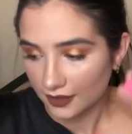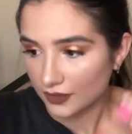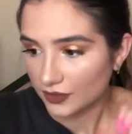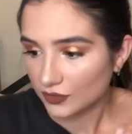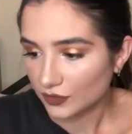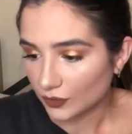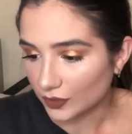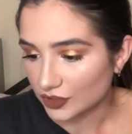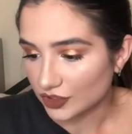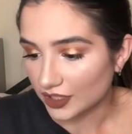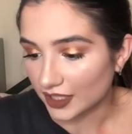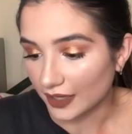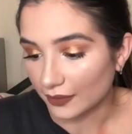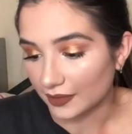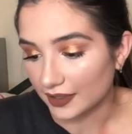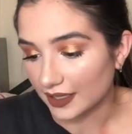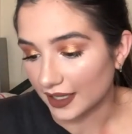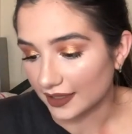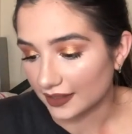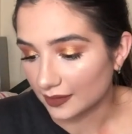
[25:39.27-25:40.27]
squishy, and I
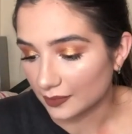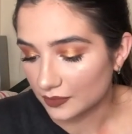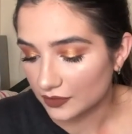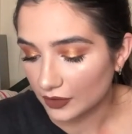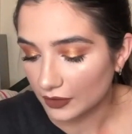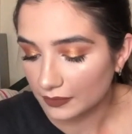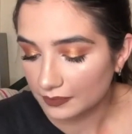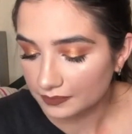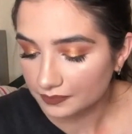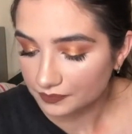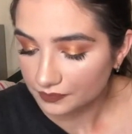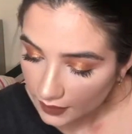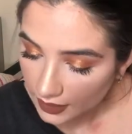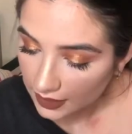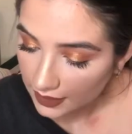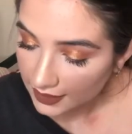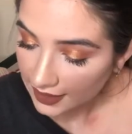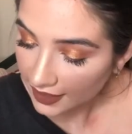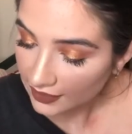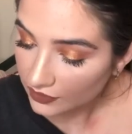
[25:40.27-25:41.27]
really like them. So
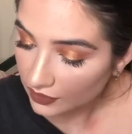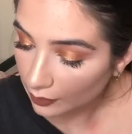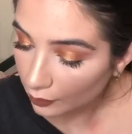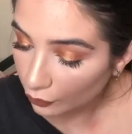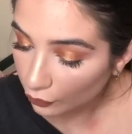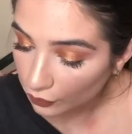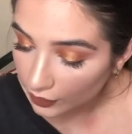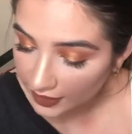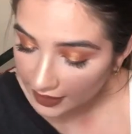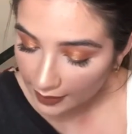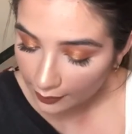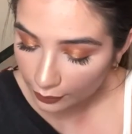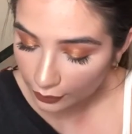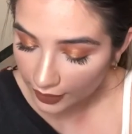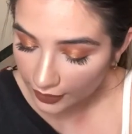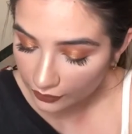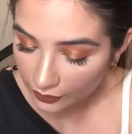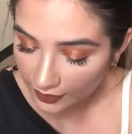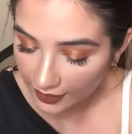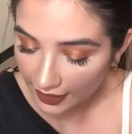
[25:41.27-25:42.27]
yeah, so I'm really
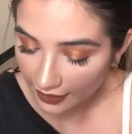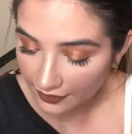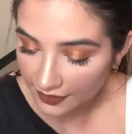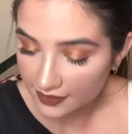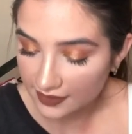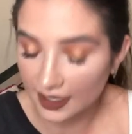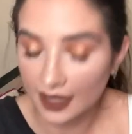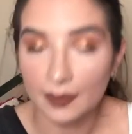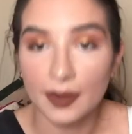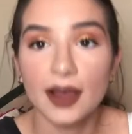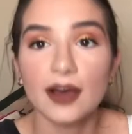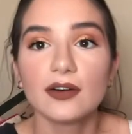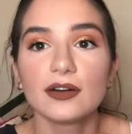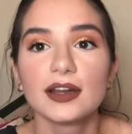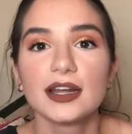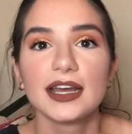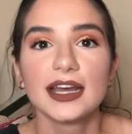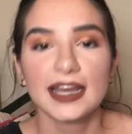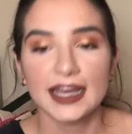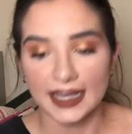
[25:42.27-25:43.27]
impressed with how this came out.
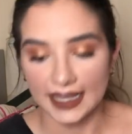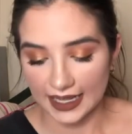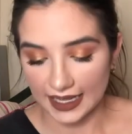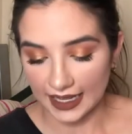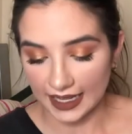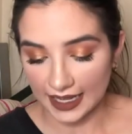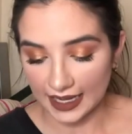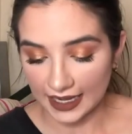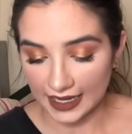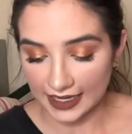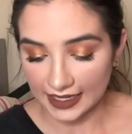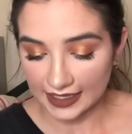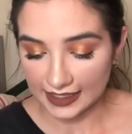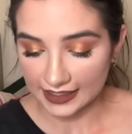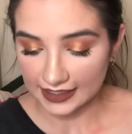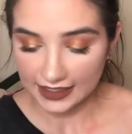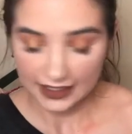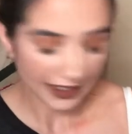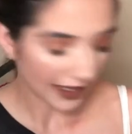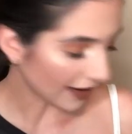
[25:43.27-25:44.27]

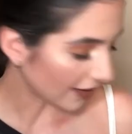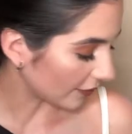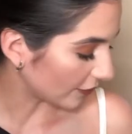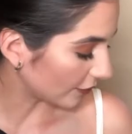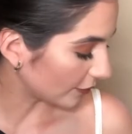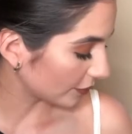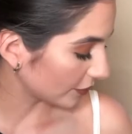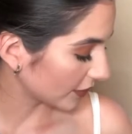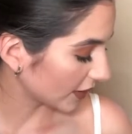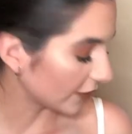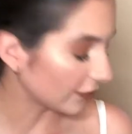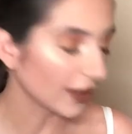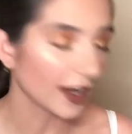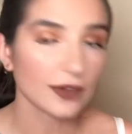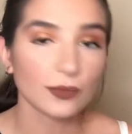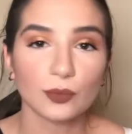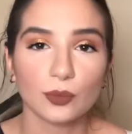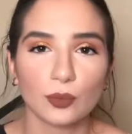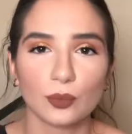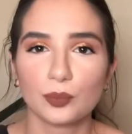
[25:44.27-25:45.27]
And yeah, if you
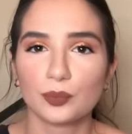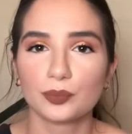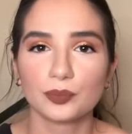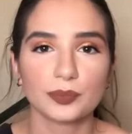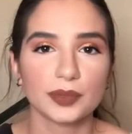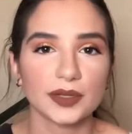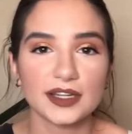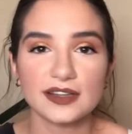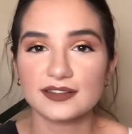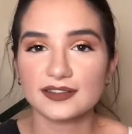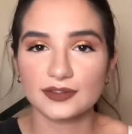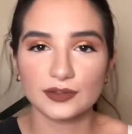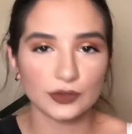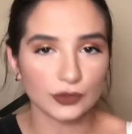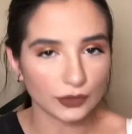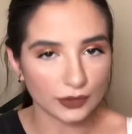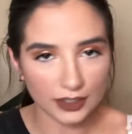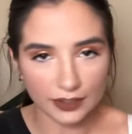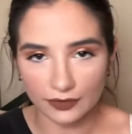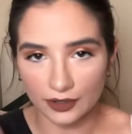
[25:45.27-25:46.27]
guys, please
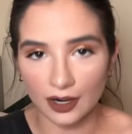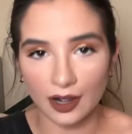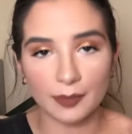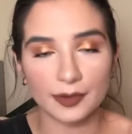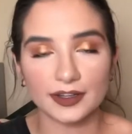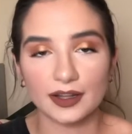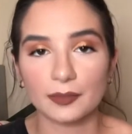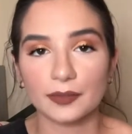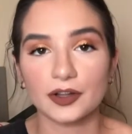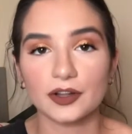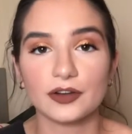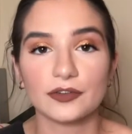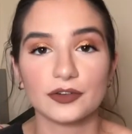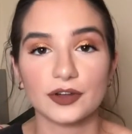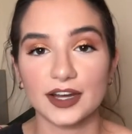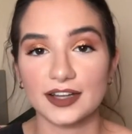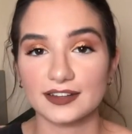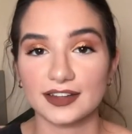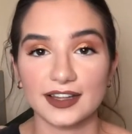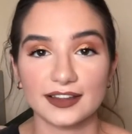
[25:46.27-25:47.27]
do leave a comment down below if you
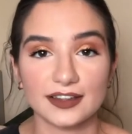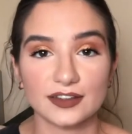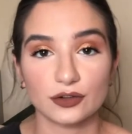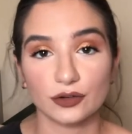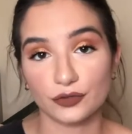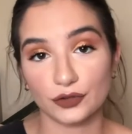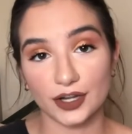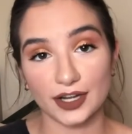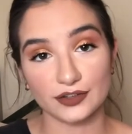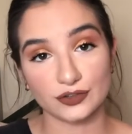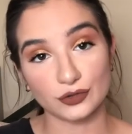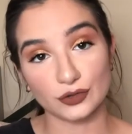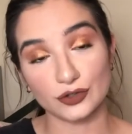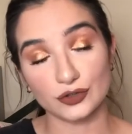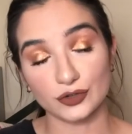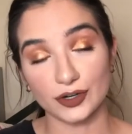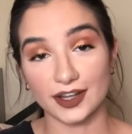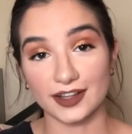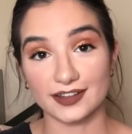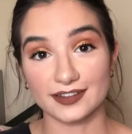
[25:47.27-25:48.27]
guys like this, or if you guys do
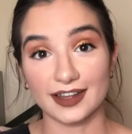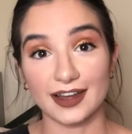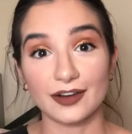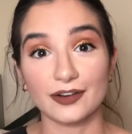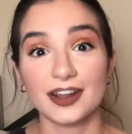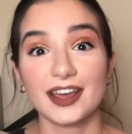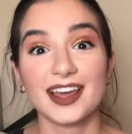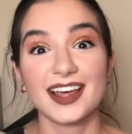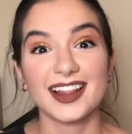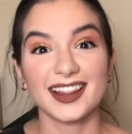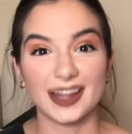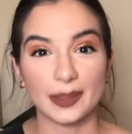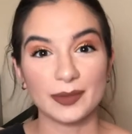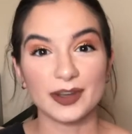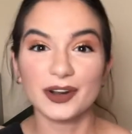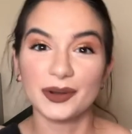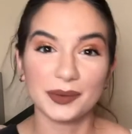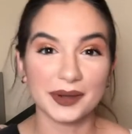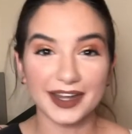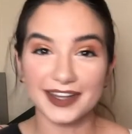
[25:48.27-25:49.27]
try this out. Let me
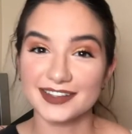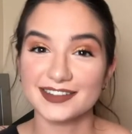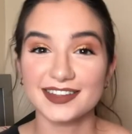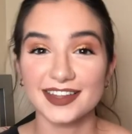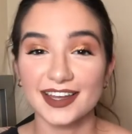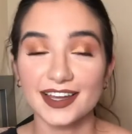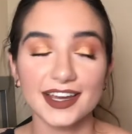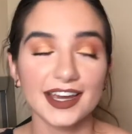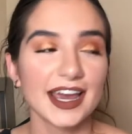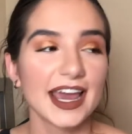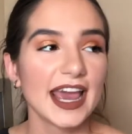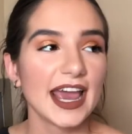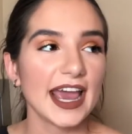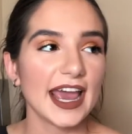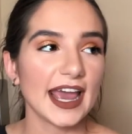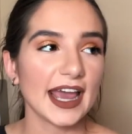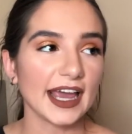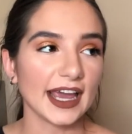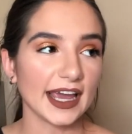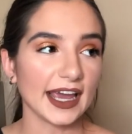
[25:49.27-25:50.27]
know what you guys think.
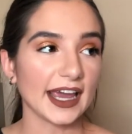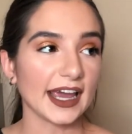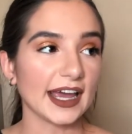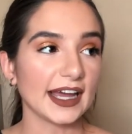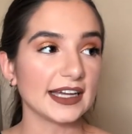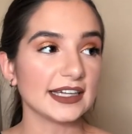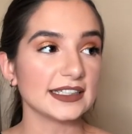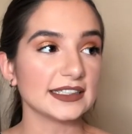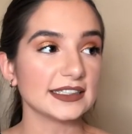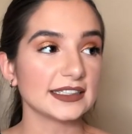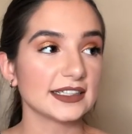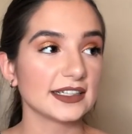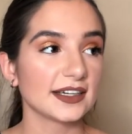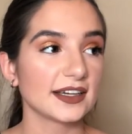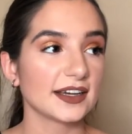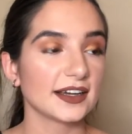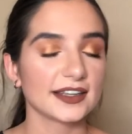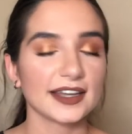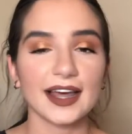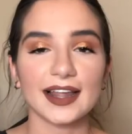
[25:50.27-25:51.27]
And
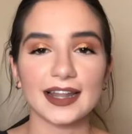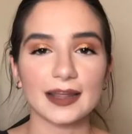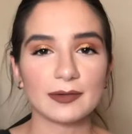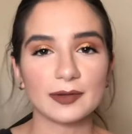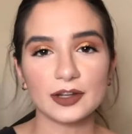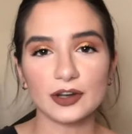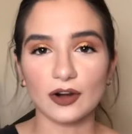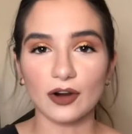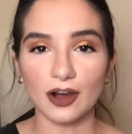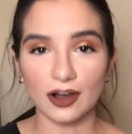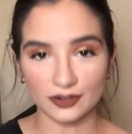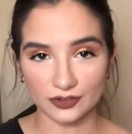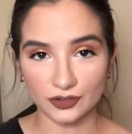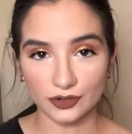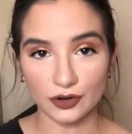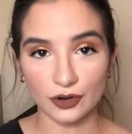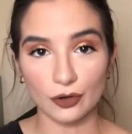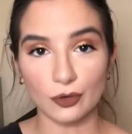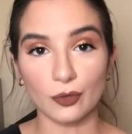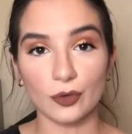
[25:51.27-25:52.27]
yeah, let me also
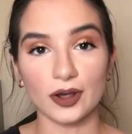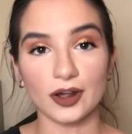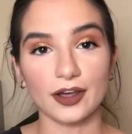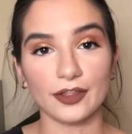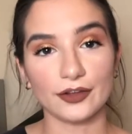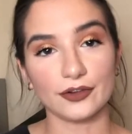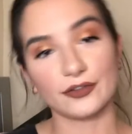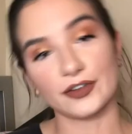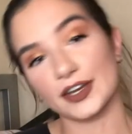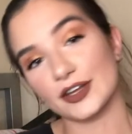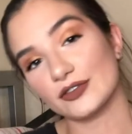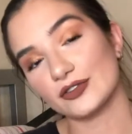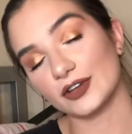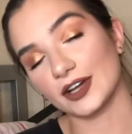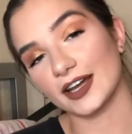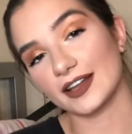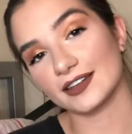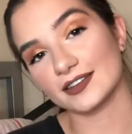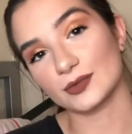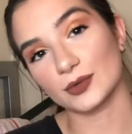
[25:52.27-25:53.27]
know what other videos you
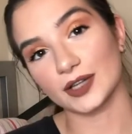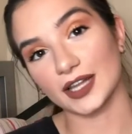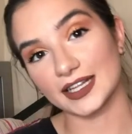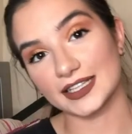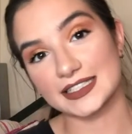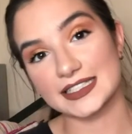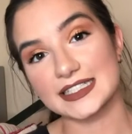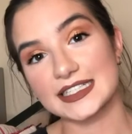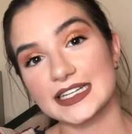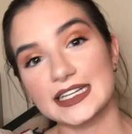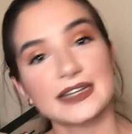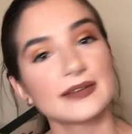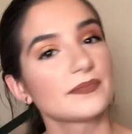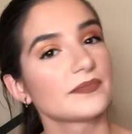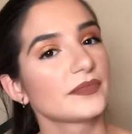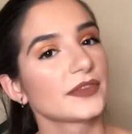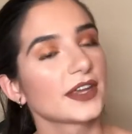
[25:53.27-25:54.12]
guys would like to see,